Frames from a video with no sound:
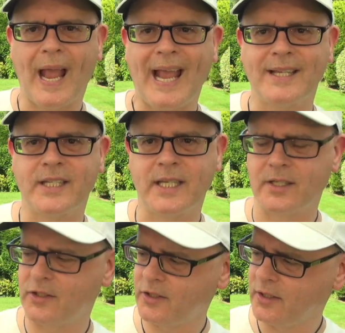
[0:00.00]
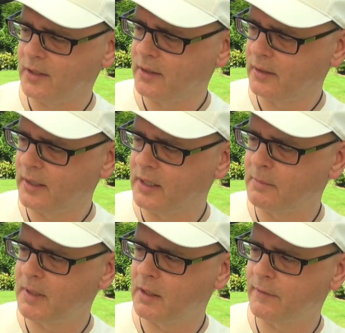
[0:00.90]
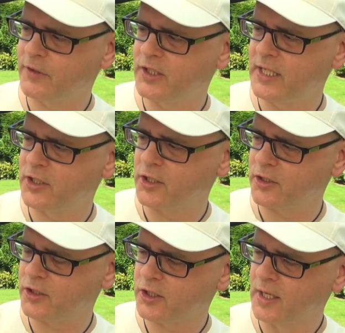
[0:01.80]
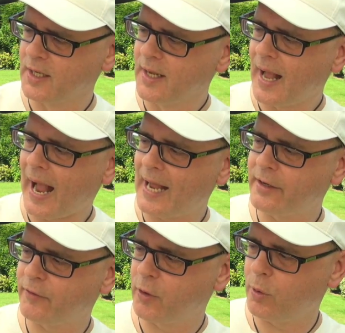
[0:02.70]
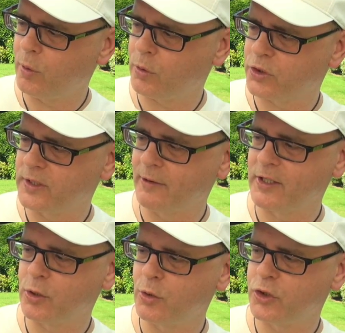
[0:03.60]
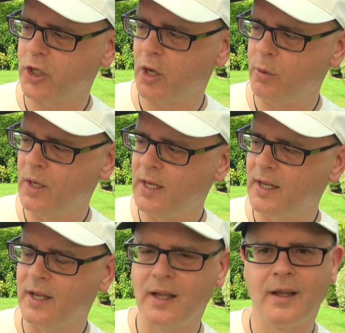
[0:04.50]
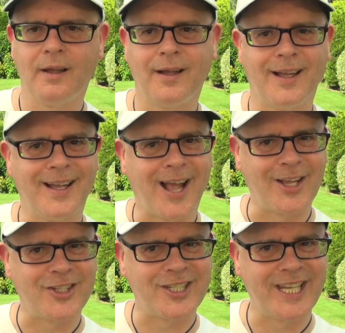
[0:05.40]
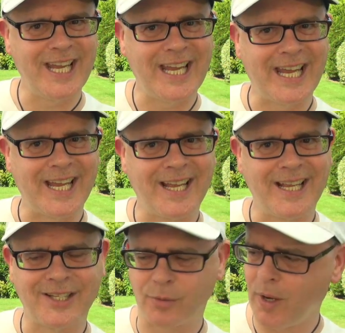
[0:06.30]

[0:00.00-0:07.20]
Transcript: S's in the middle of scissors. And of course, there is also a C as